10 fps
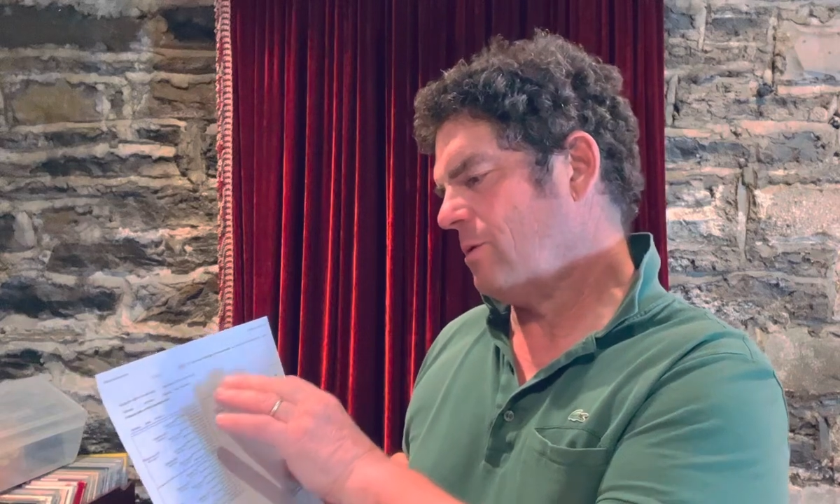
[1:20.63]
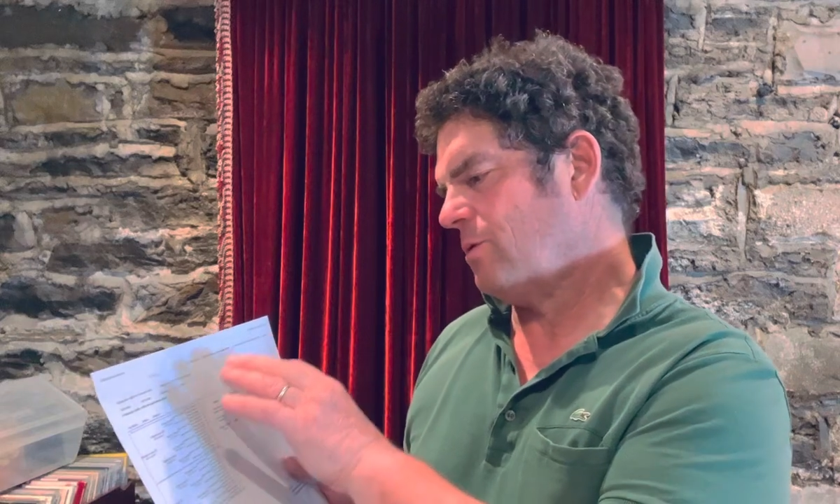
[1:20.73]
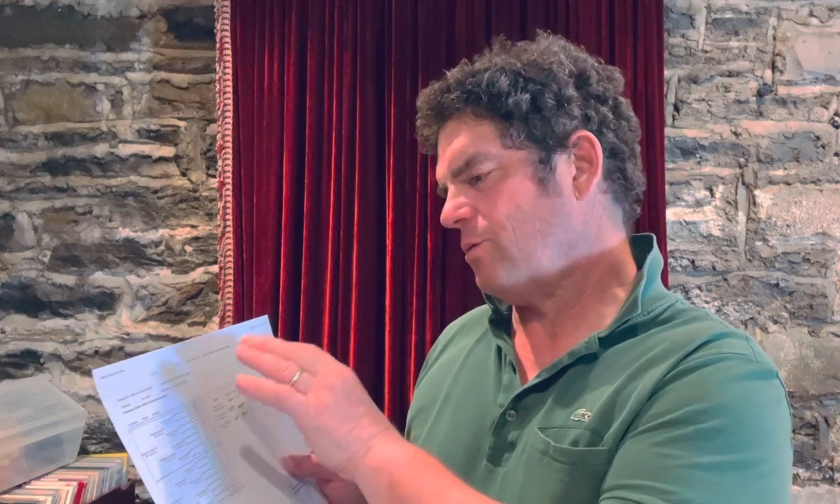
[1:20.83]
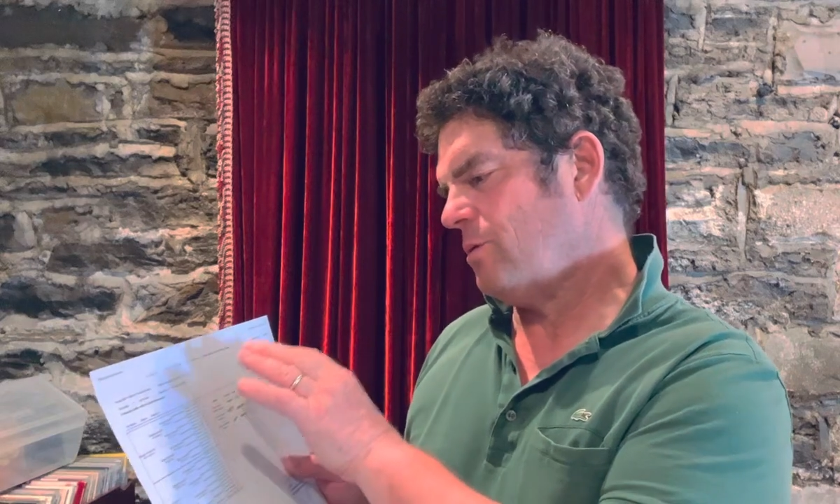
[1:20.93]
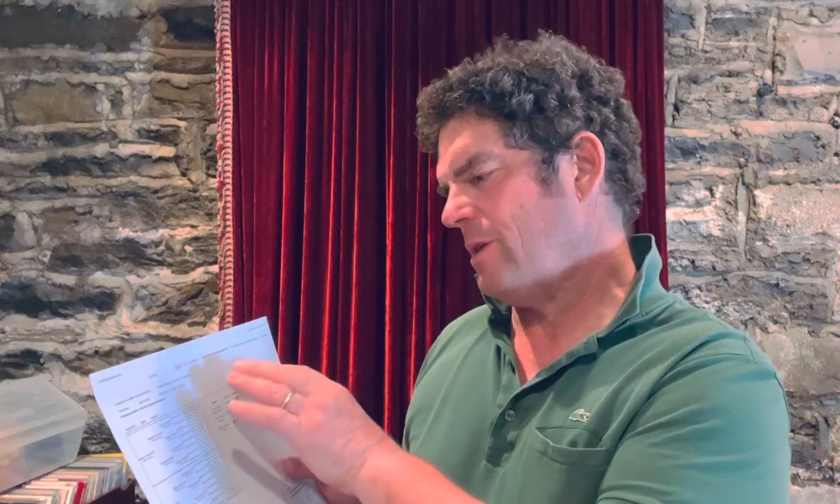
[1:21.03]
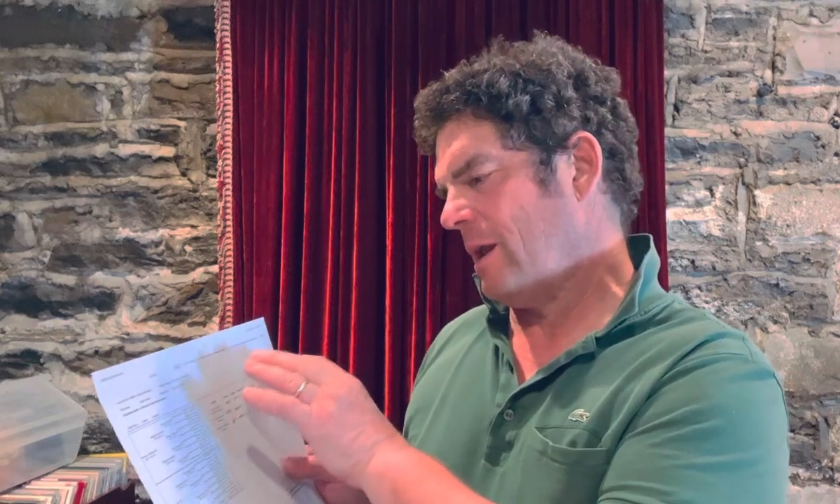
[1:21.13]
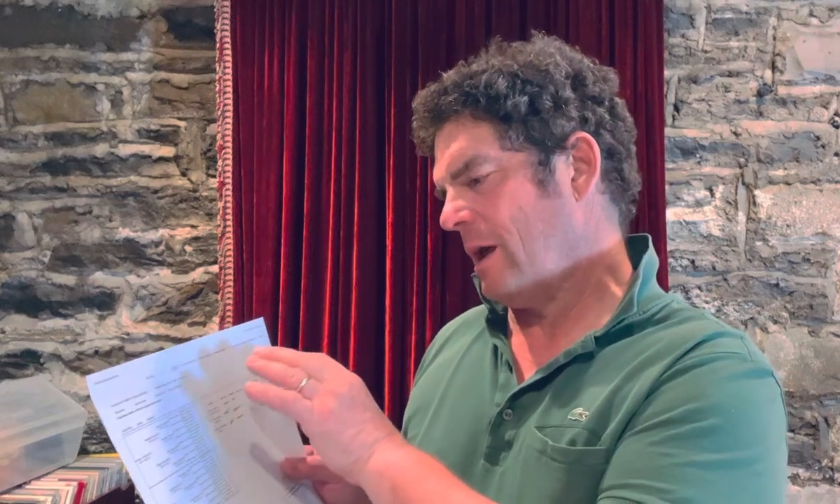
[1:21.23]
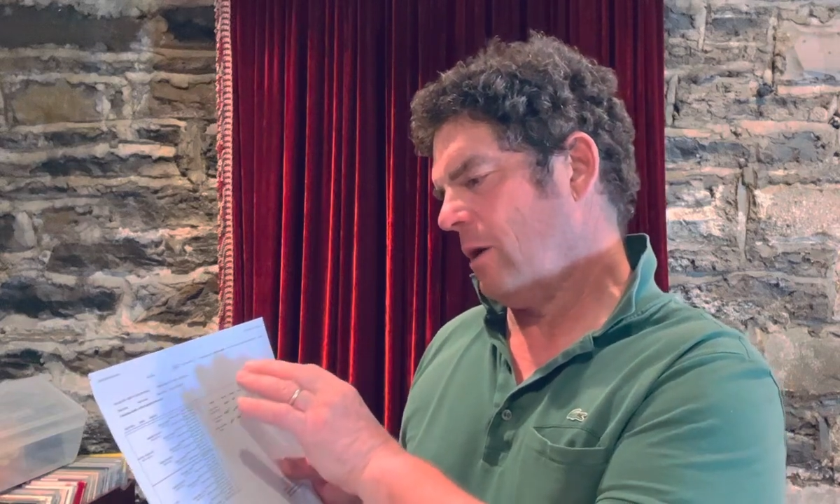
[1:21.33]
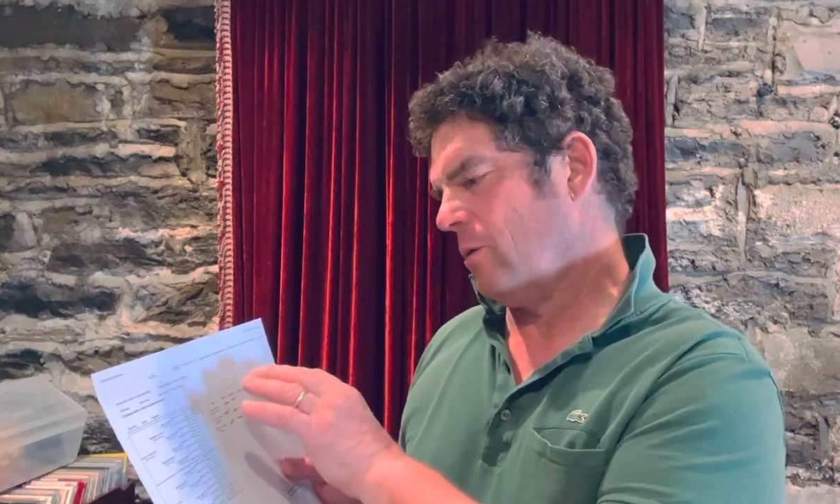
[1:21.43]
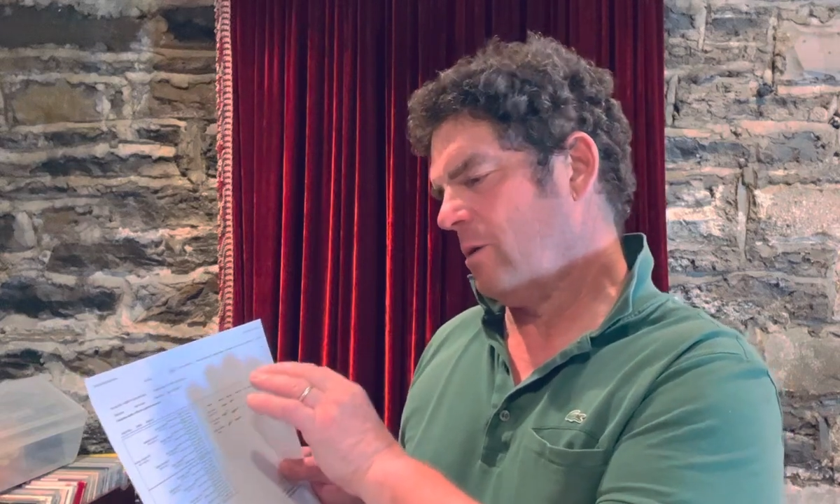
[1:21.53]
through that
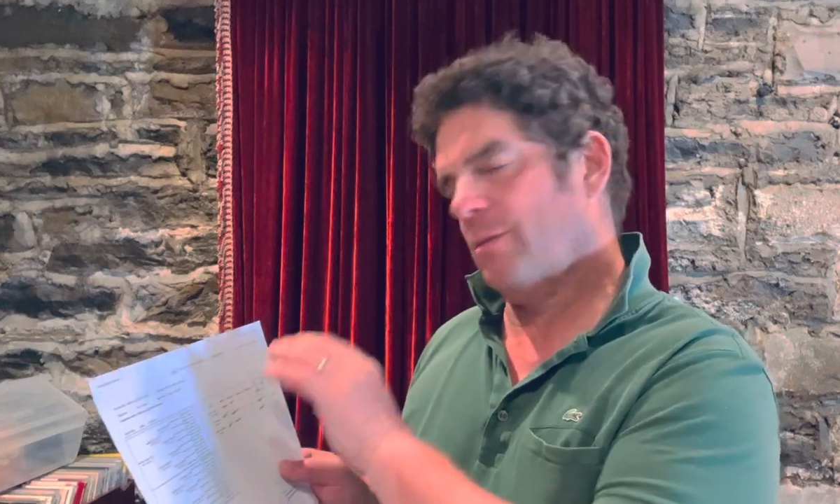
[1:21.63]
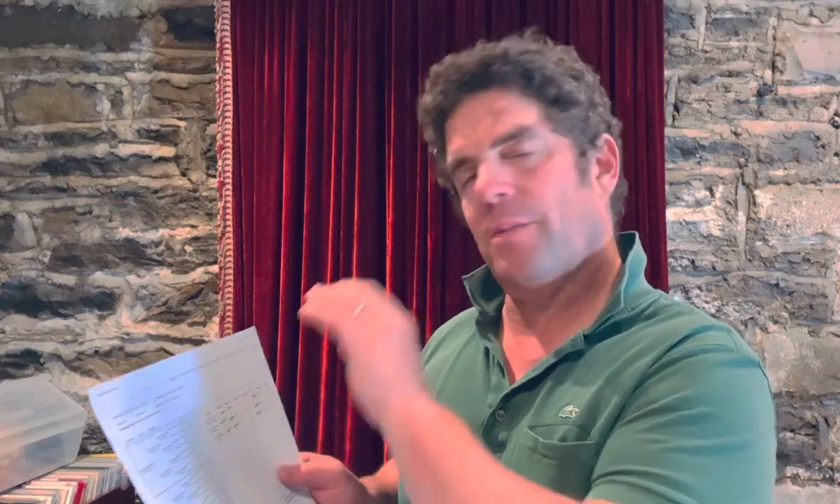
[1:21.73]
algorithm,